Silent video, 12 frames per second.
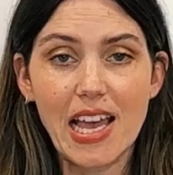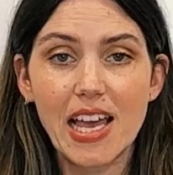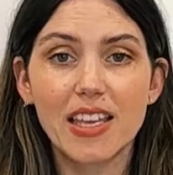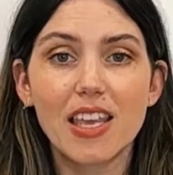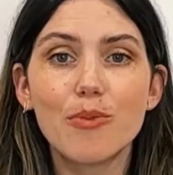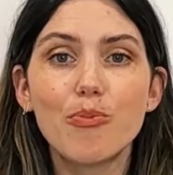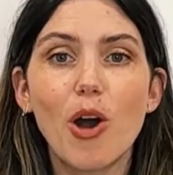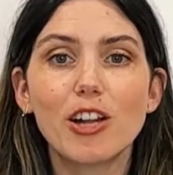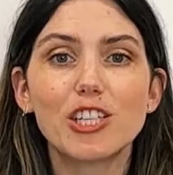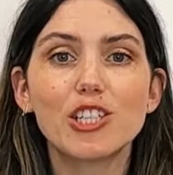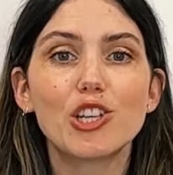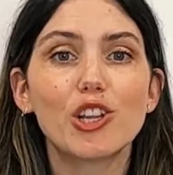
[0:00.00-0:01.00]
Keep
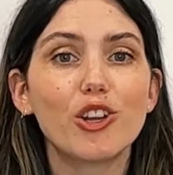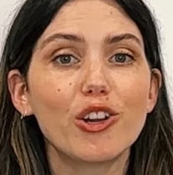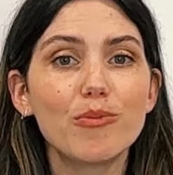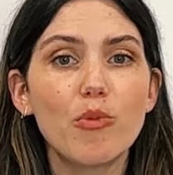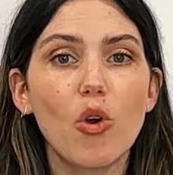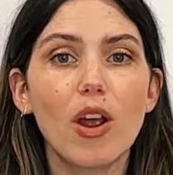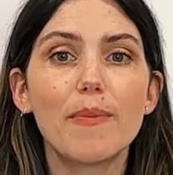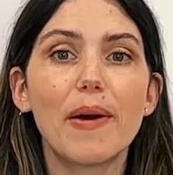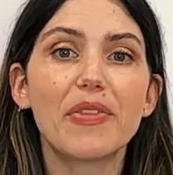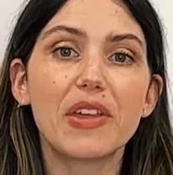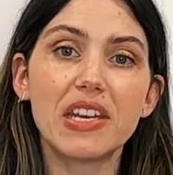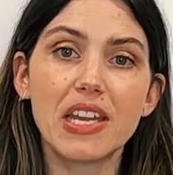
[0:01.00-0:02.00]
watching to learn more
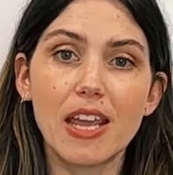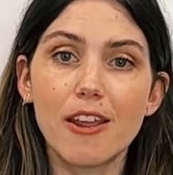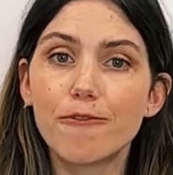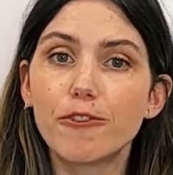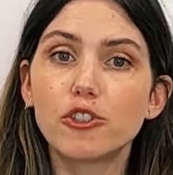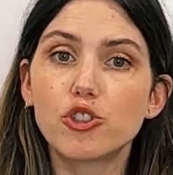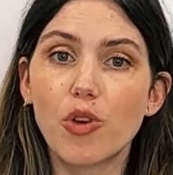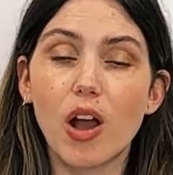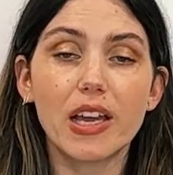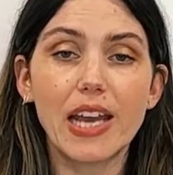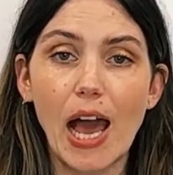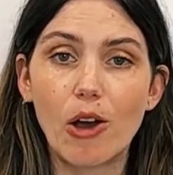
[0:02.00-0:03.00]
about the need for drug
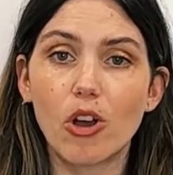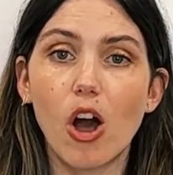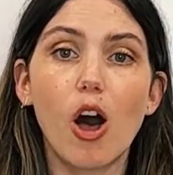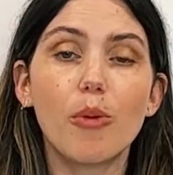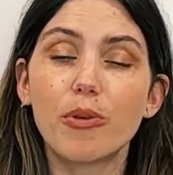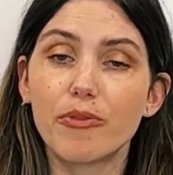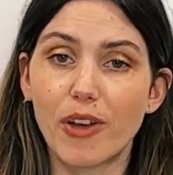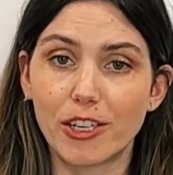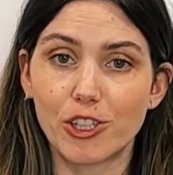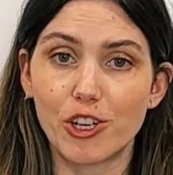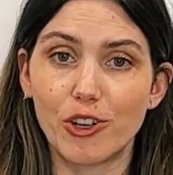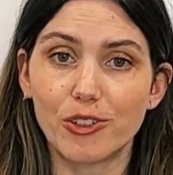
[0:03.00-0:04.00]
and alcohol
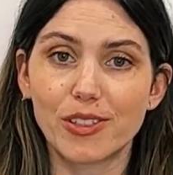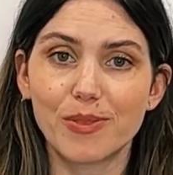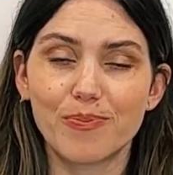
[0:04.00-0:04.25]
professionals.